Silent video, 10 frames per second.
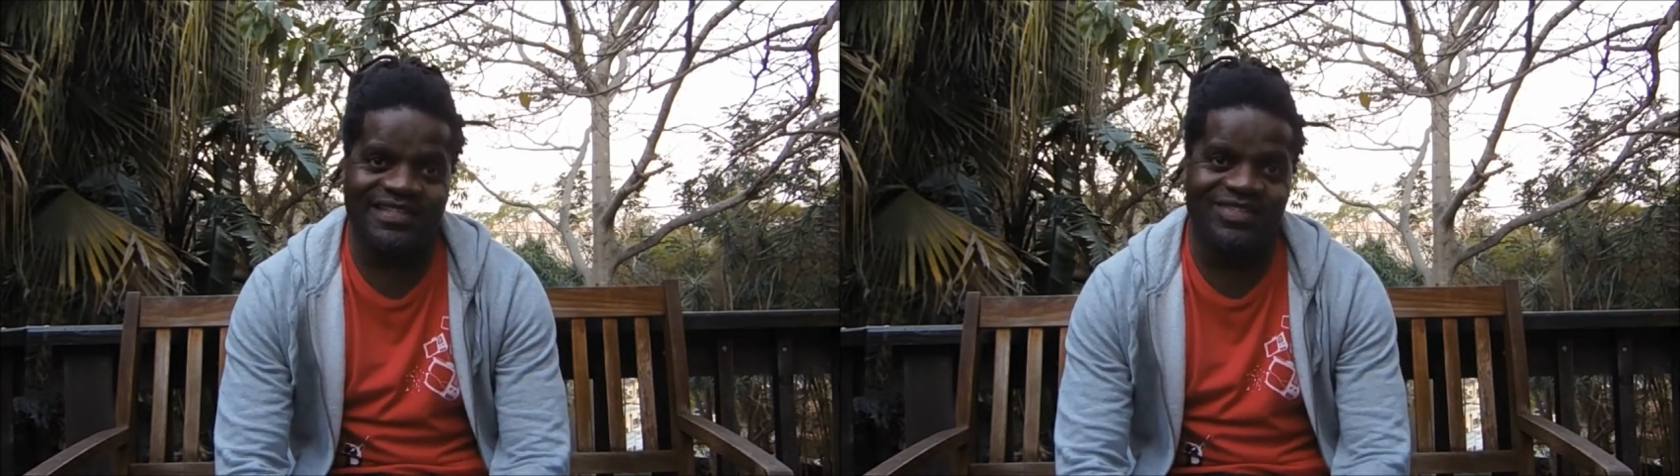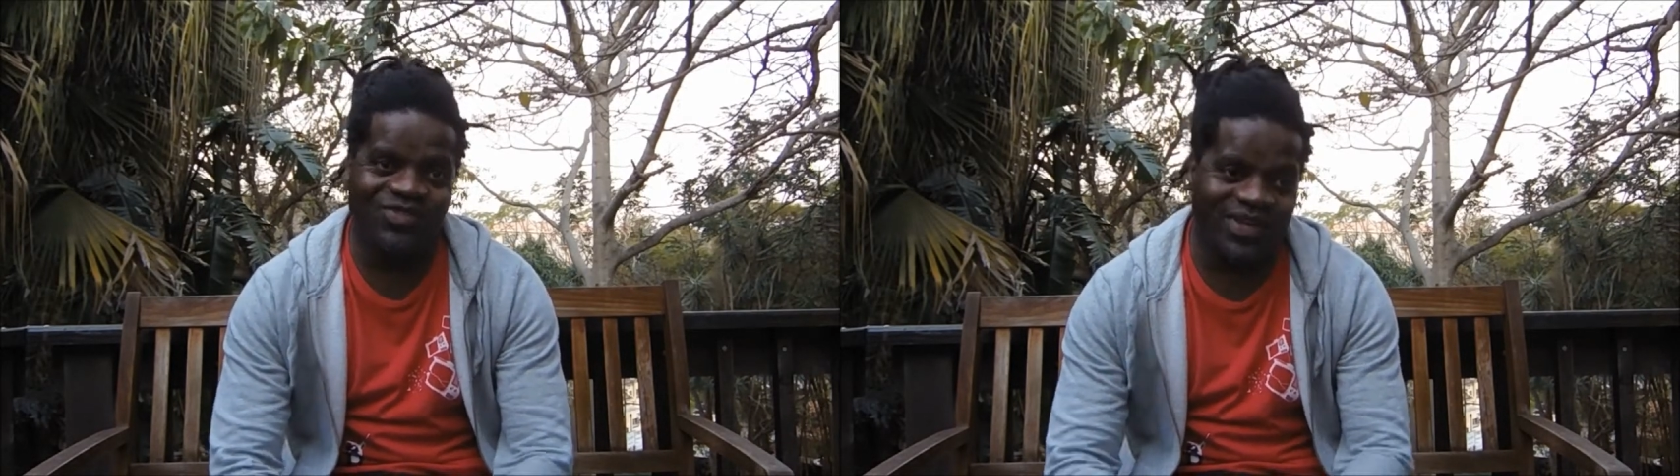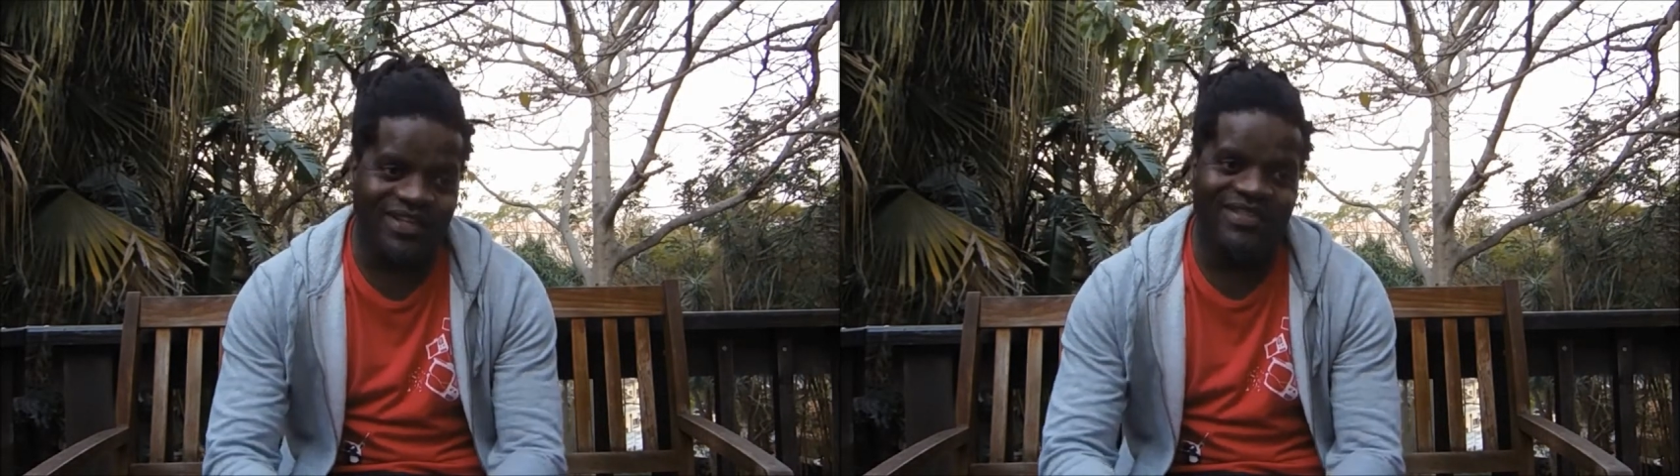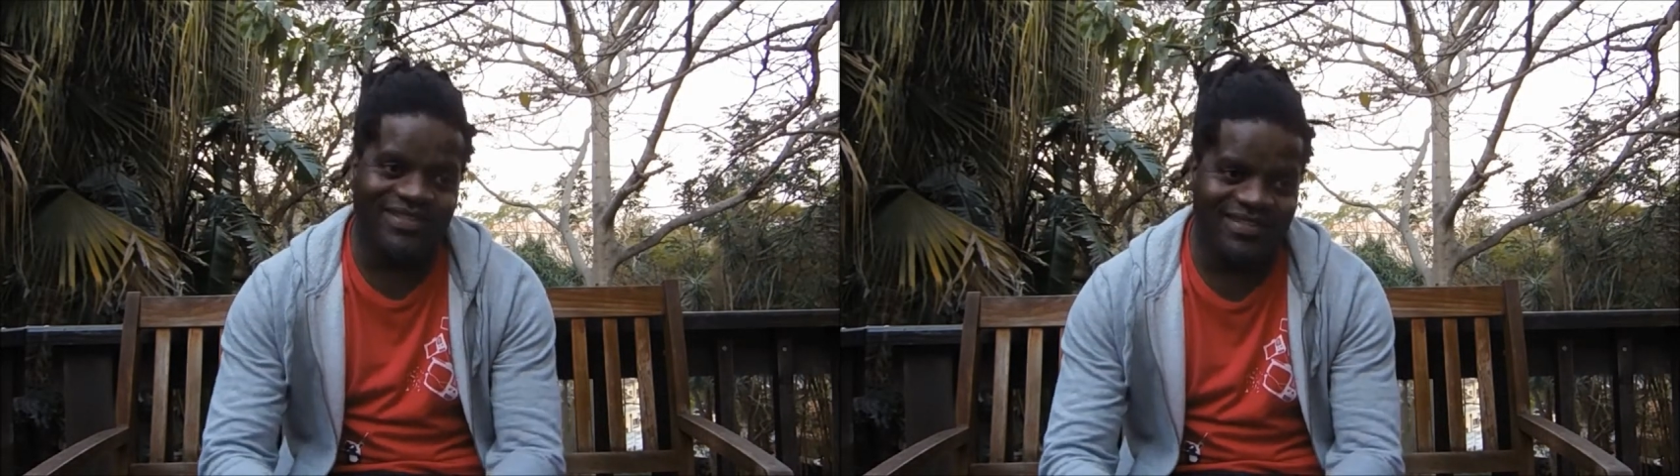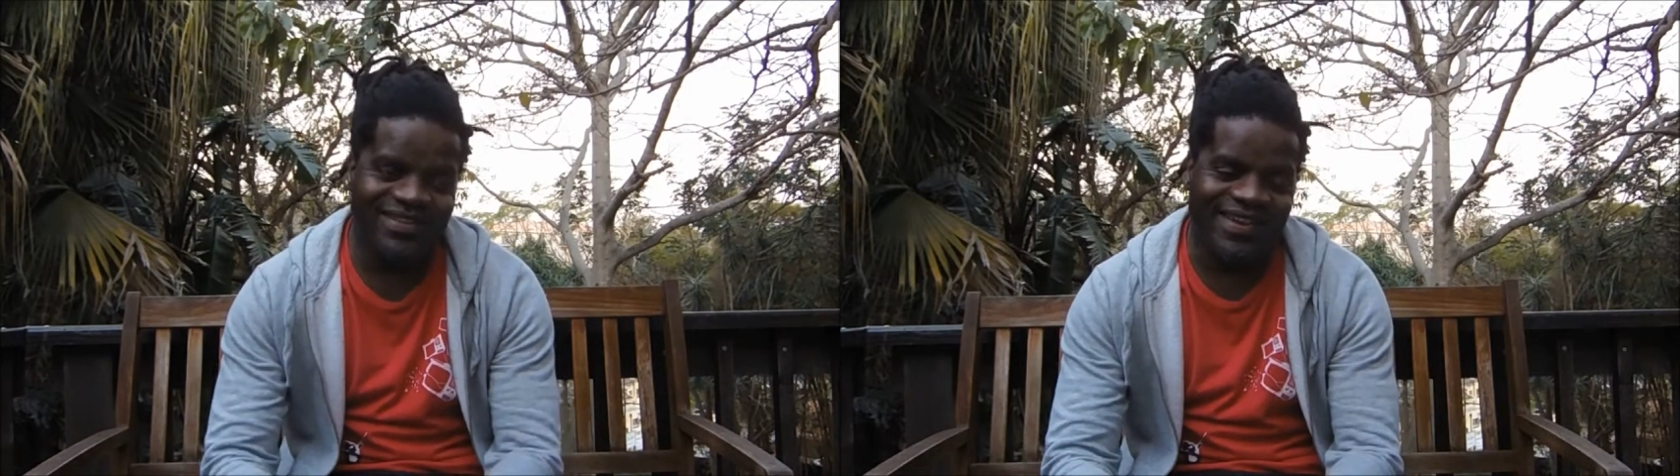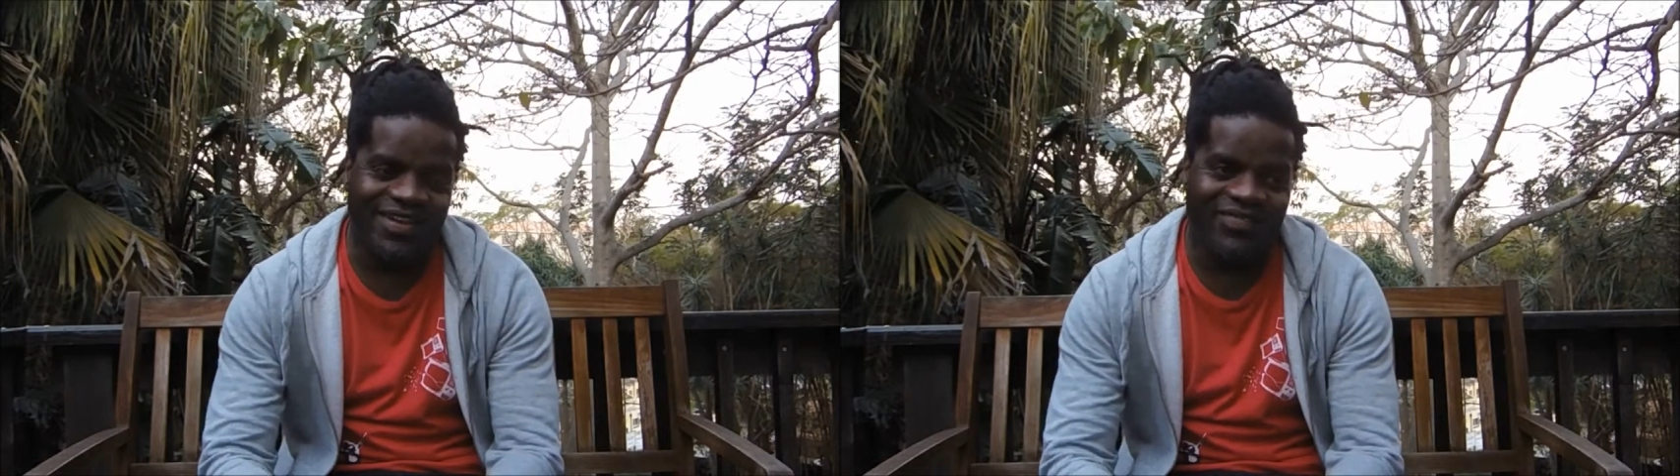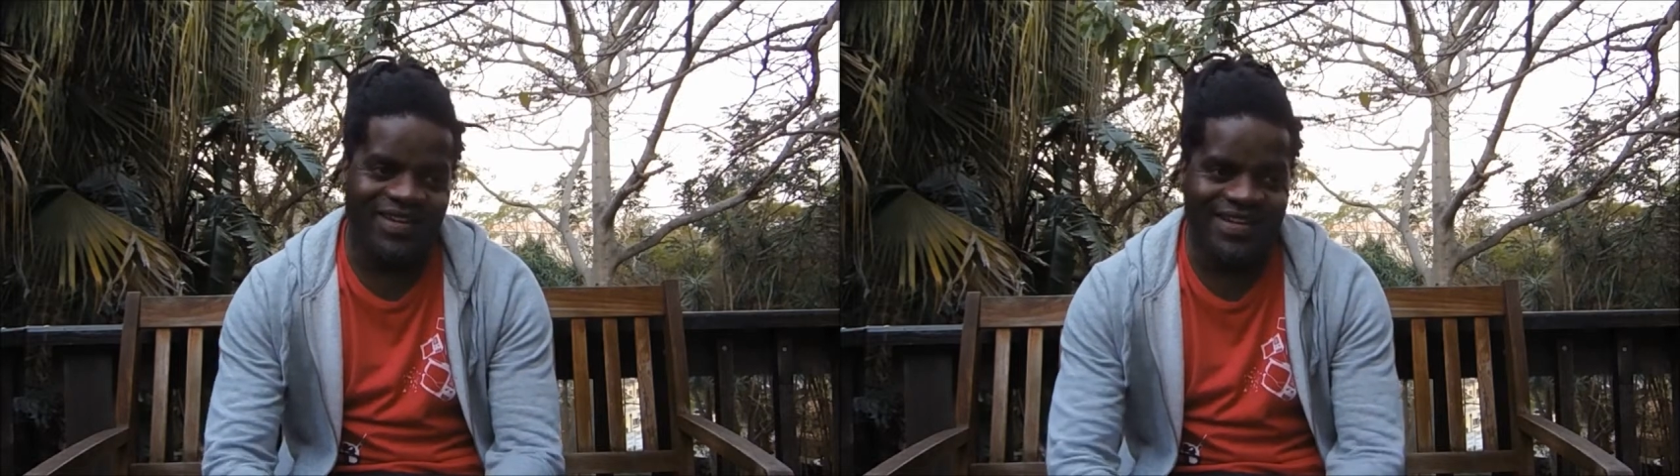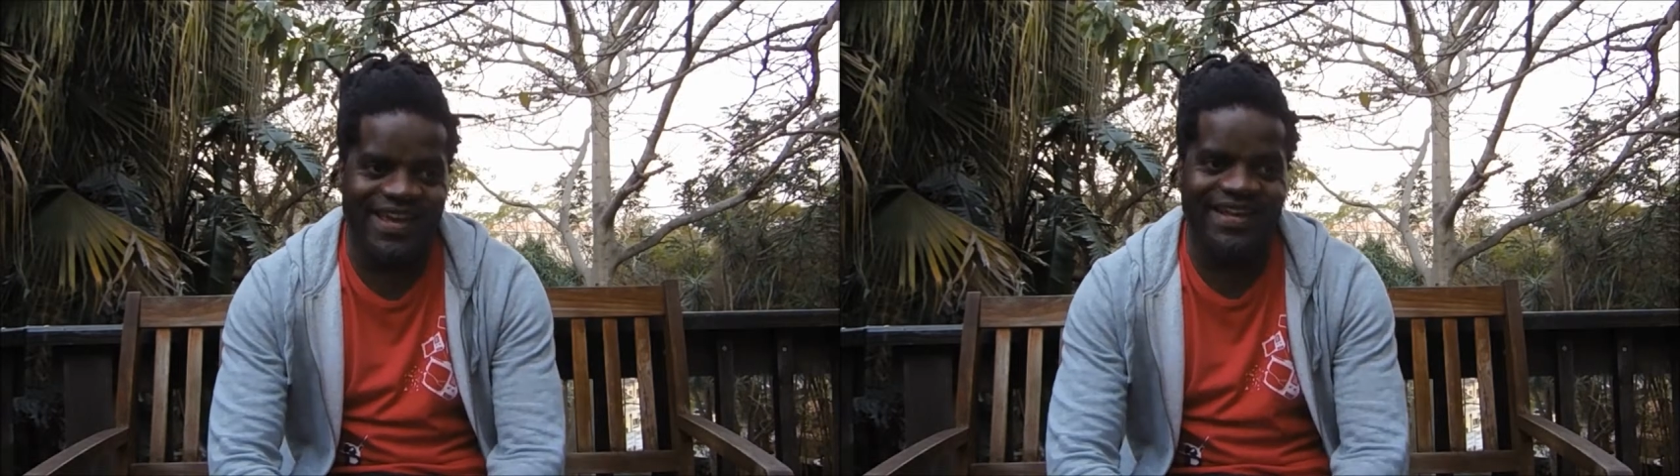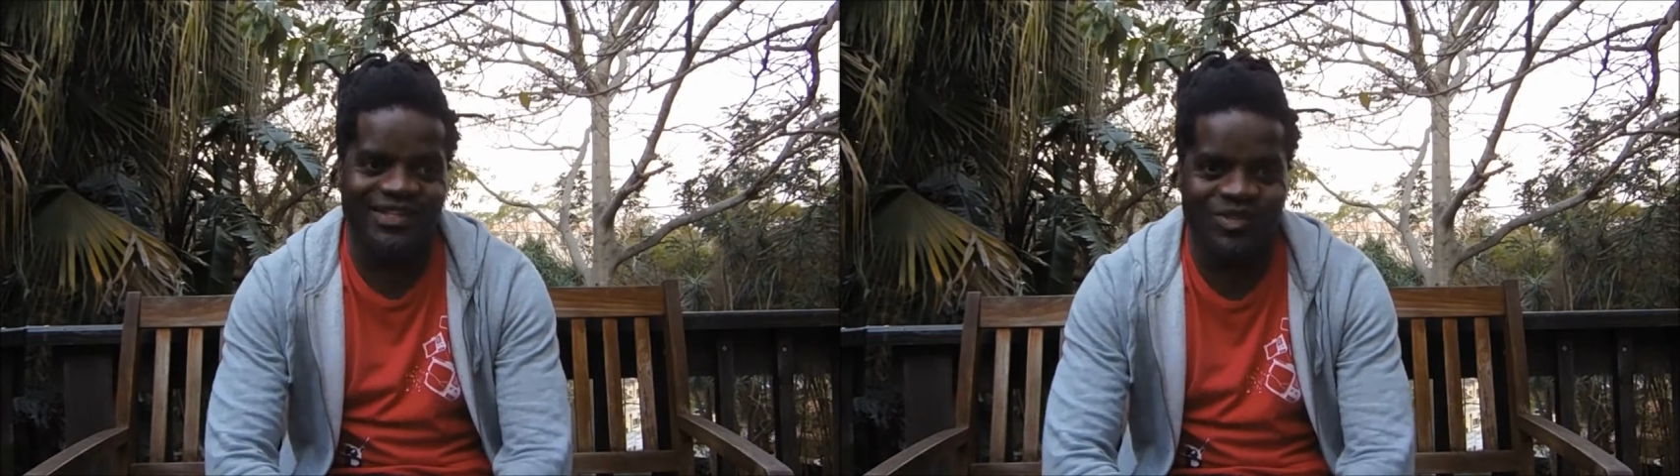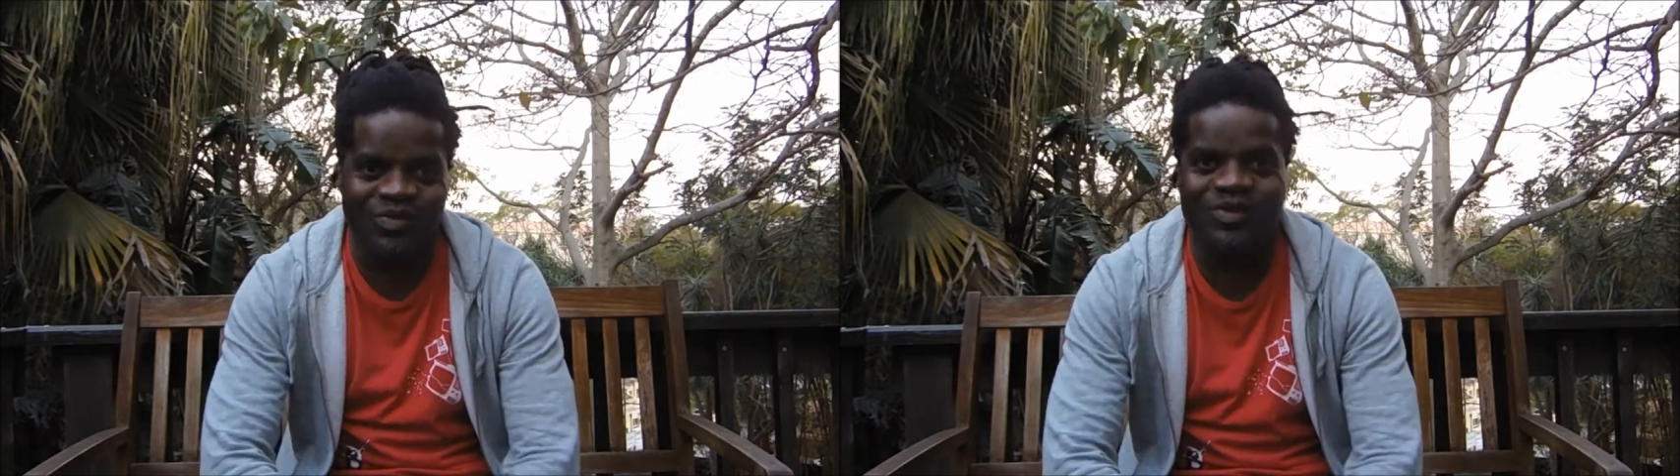street level yet.